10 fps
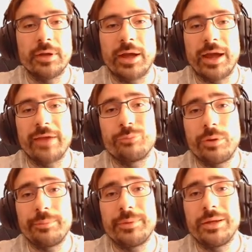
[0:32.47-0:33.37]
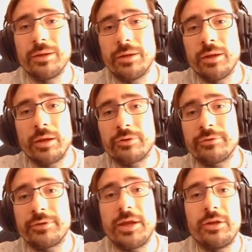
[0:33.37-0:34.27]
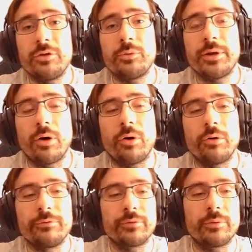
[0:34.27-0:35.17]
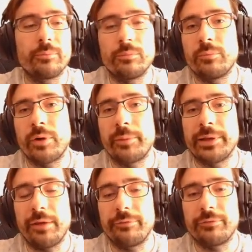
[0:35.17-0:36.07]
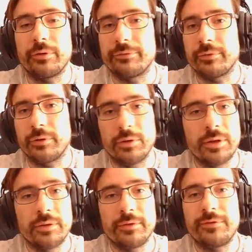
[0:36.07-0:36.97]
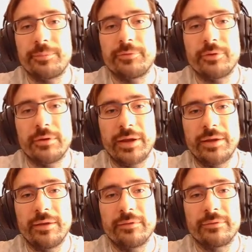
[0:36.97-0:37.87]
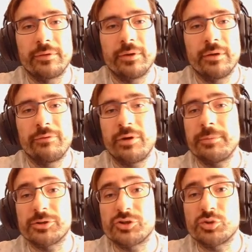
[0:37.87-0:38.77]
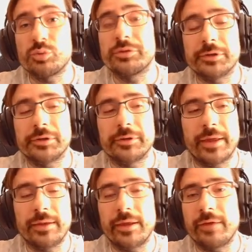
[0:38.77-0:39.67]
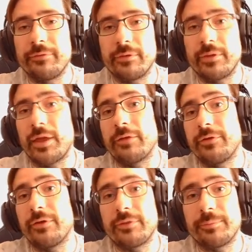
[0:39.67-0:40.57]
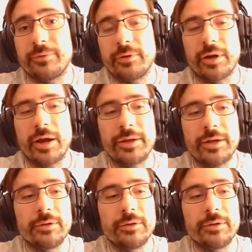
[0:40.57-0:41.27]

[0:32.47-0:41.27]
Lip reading: as we'll be continuing on from where we left off. So this episode is very much shorter than that first episode I did.